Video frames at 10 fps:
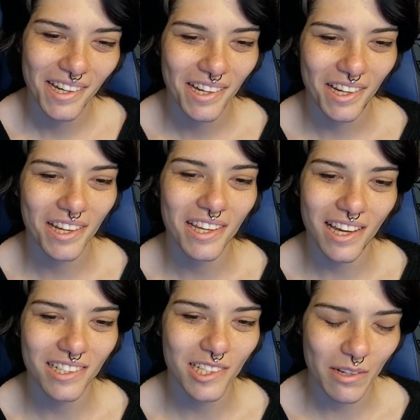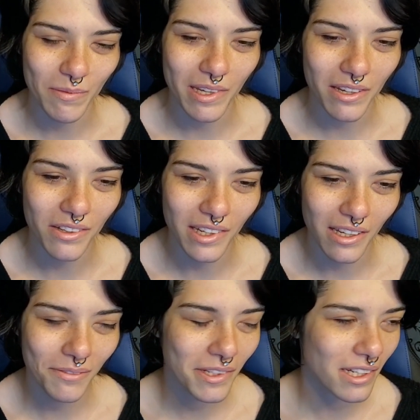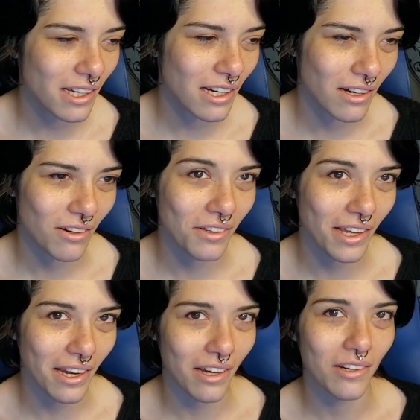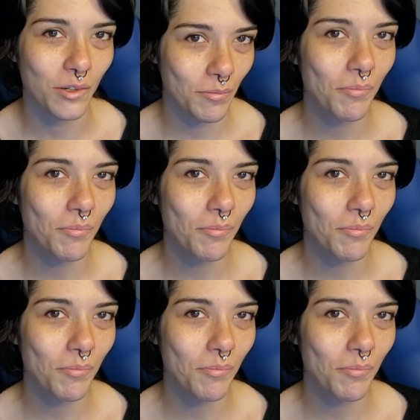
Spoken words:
I can't stop giggling. I'm gonna cut all that out.